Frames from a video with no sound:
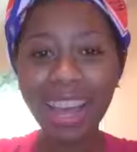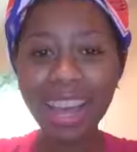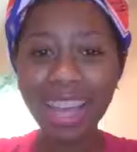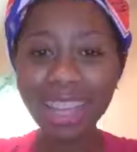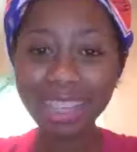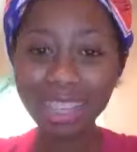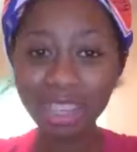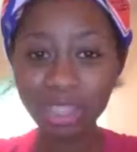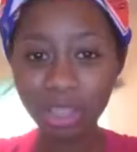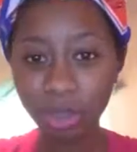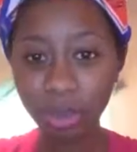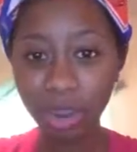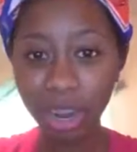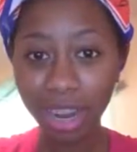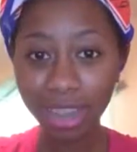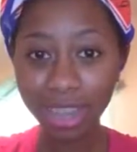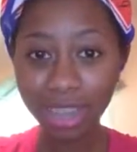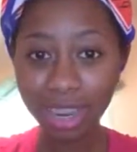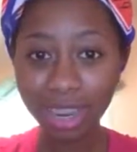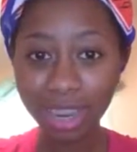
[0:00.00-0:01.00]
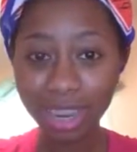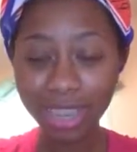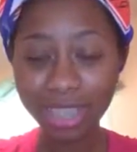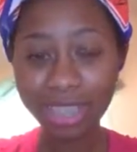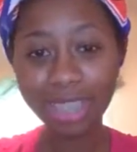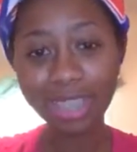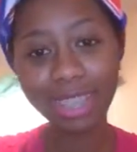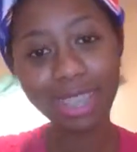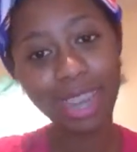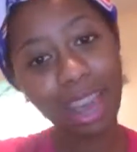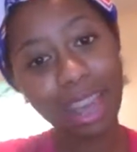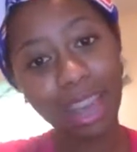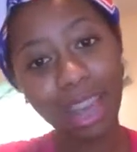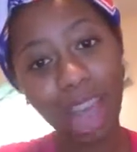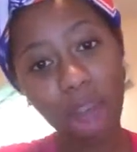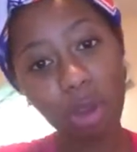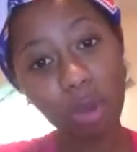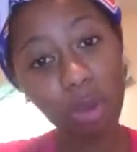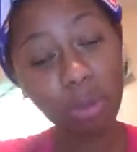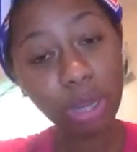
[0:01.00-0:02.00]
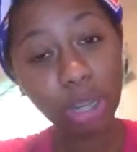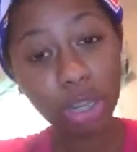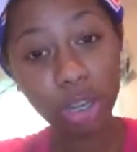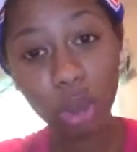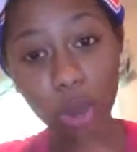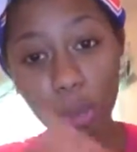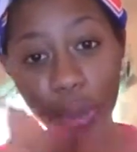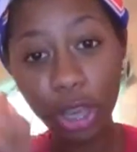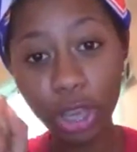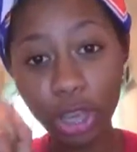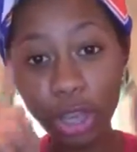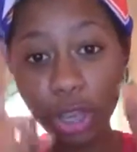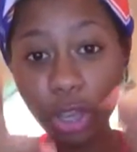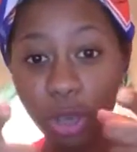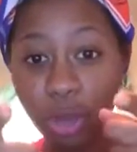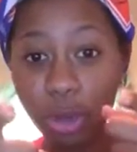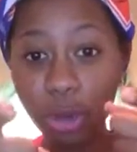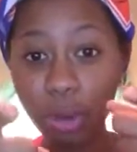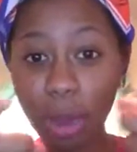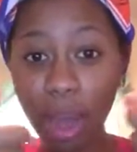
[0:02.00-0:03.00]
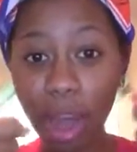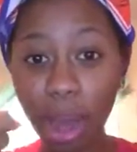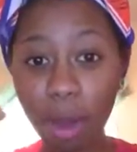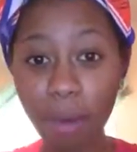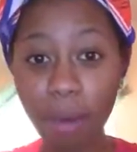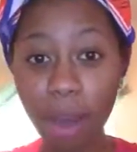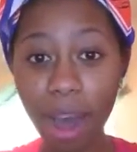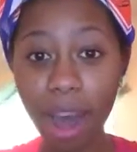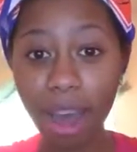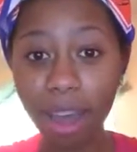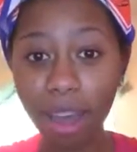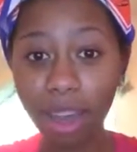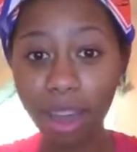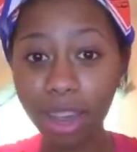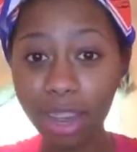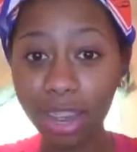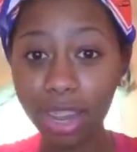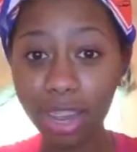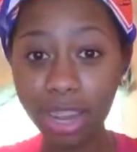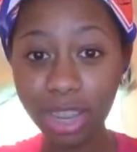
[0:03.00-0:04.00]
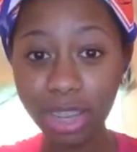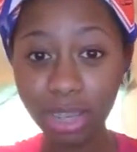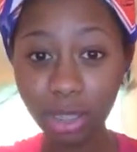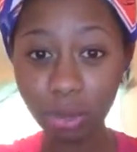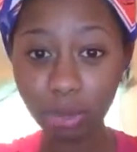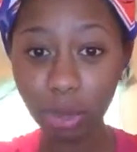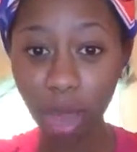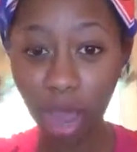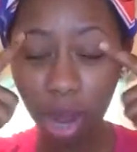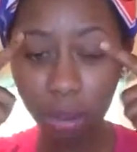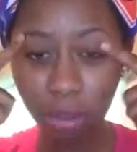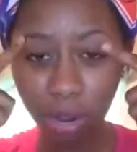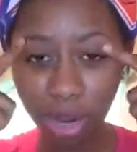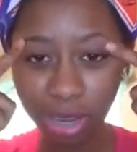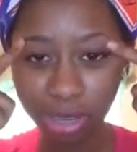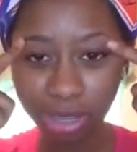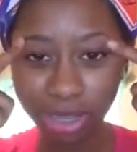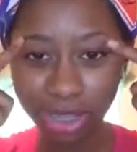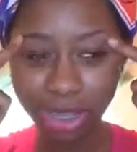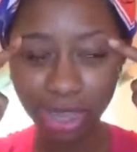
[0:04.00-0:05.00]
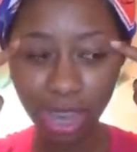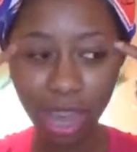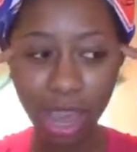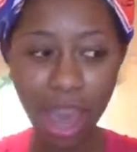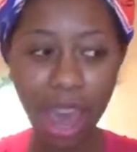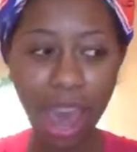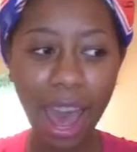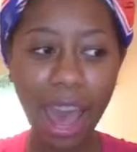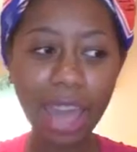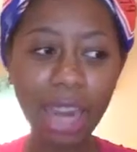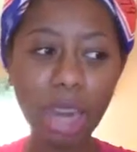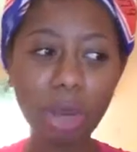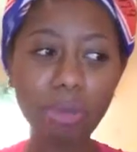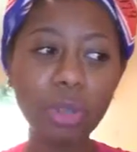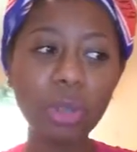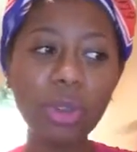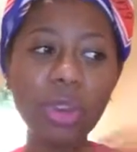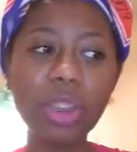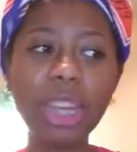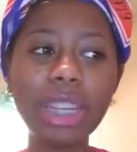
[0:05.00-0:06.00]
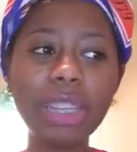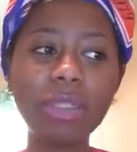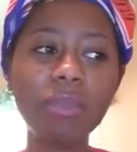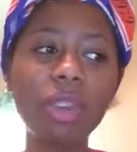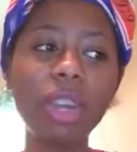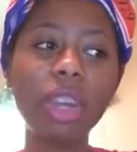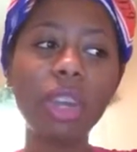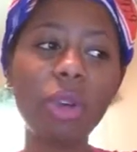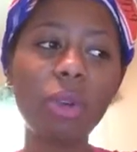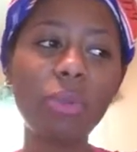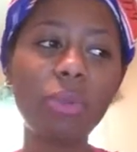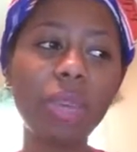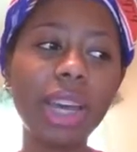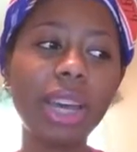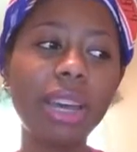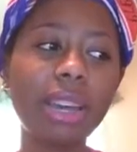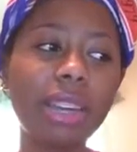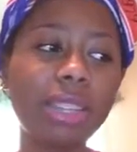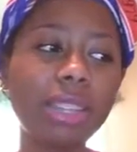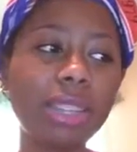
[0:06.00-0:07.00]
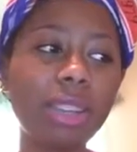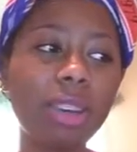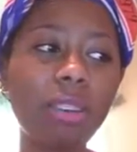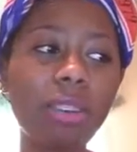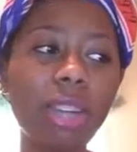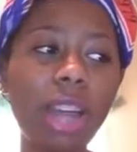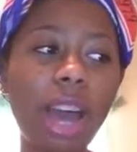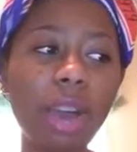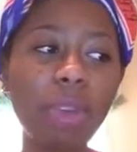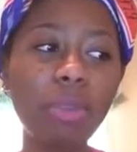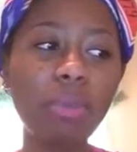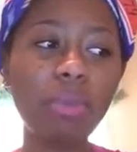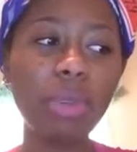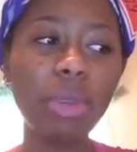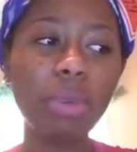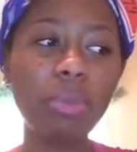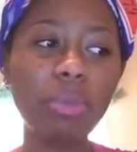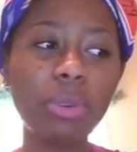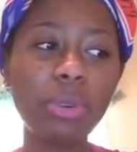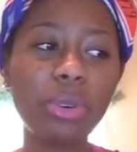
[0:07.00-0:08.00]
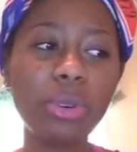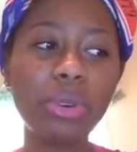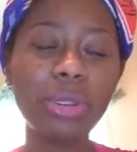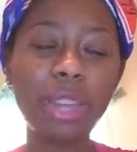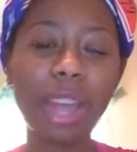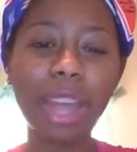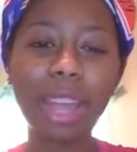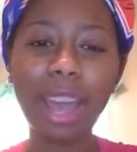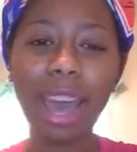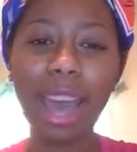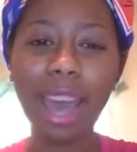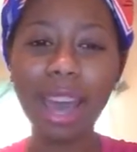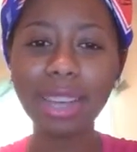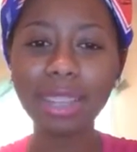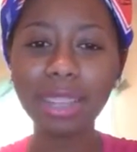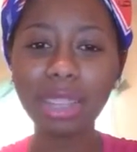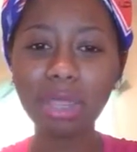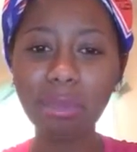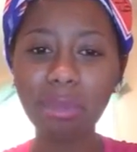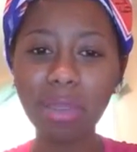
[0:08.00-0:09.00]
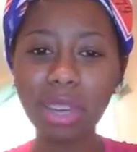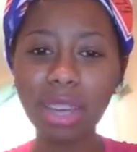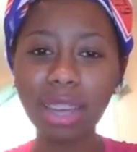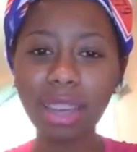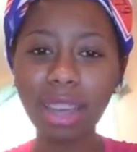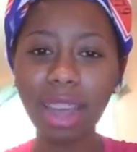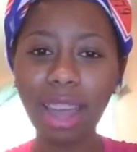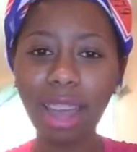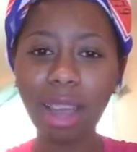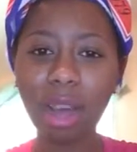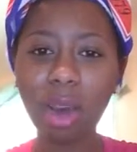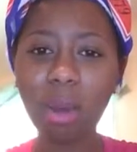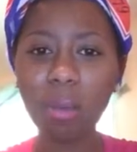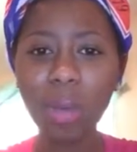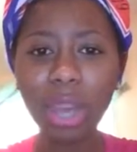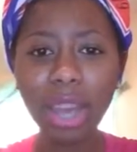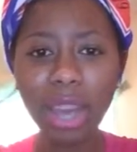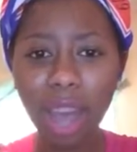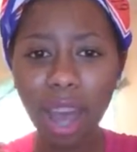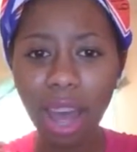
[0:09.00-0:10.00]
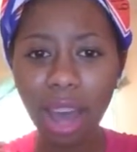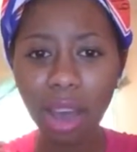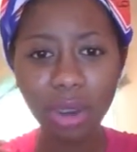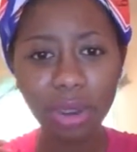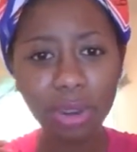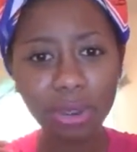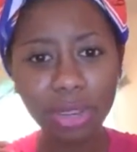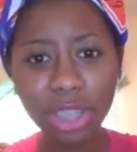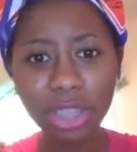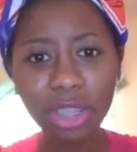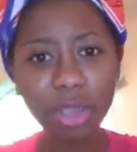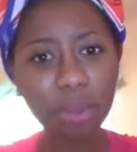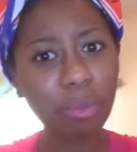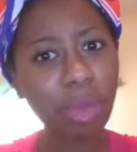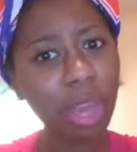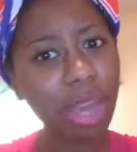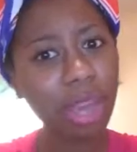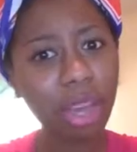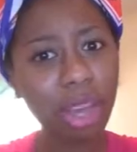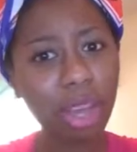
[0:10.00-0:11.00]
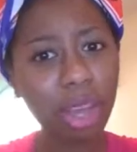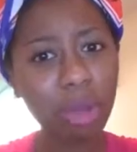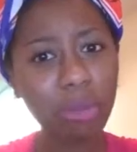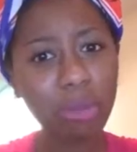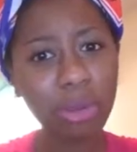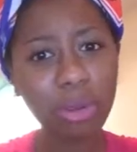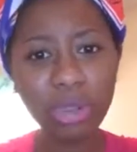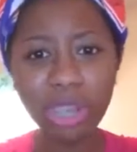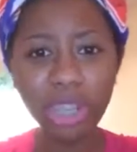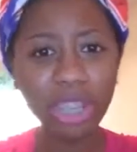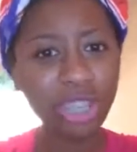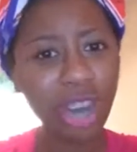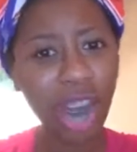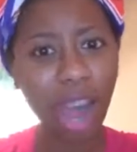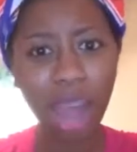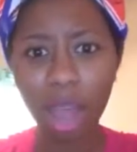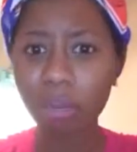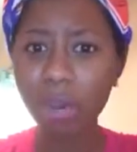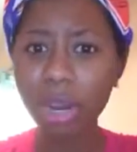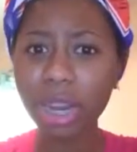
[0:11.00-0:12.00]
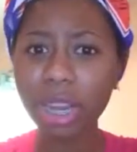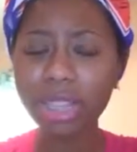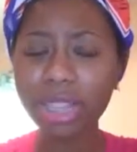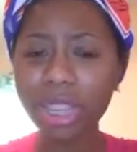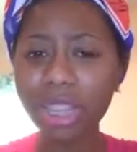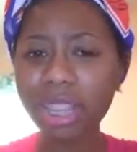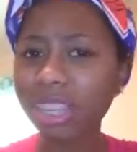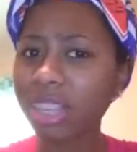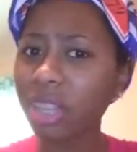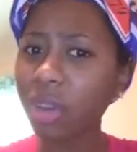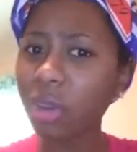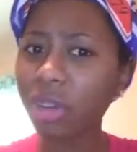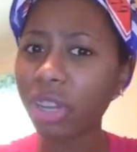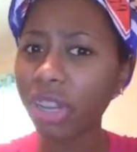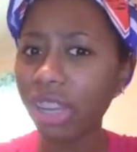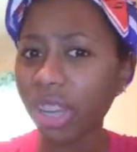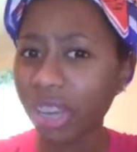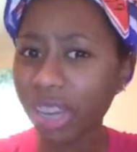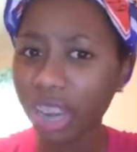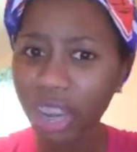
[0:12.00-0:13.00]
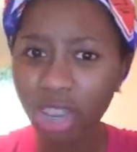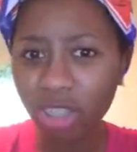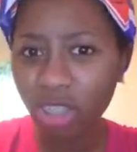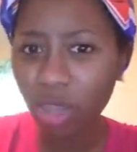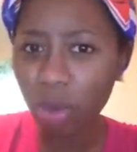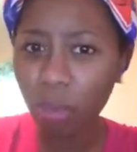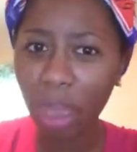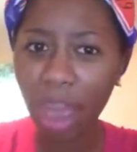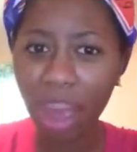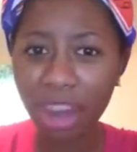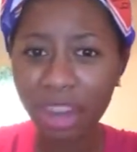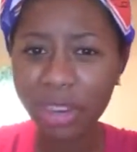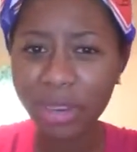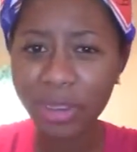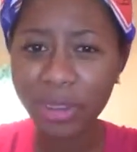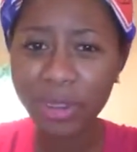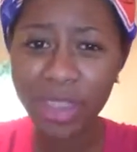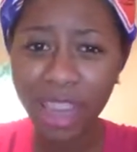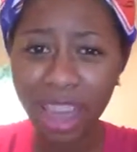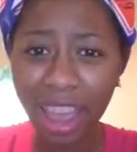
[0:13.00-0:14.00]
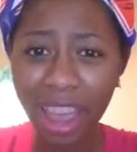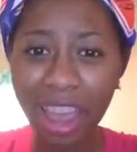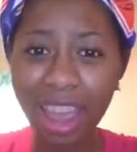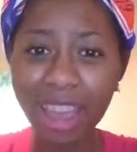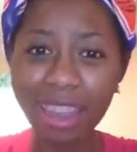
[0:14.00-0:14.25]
Guys, this is Twilight Lena, and today I will be showing you how I do my eyebrows. And I'm doing this video because a lot of people ask me oh my god, who did your makeup, who did your eyebrows, they look so good, can you show me how to do that?